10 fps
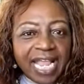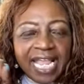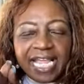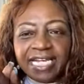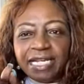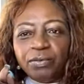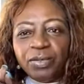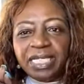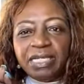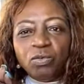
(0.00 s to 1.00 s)
and
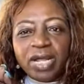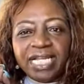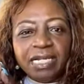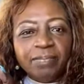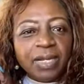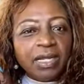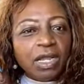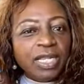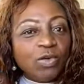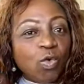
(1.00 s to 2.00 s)
we wind up
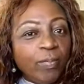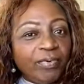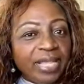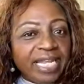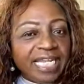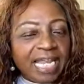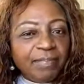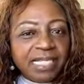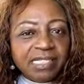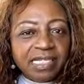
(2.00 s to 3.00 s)
incorporating that
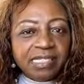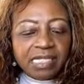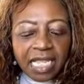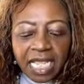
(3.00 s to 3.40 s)
business.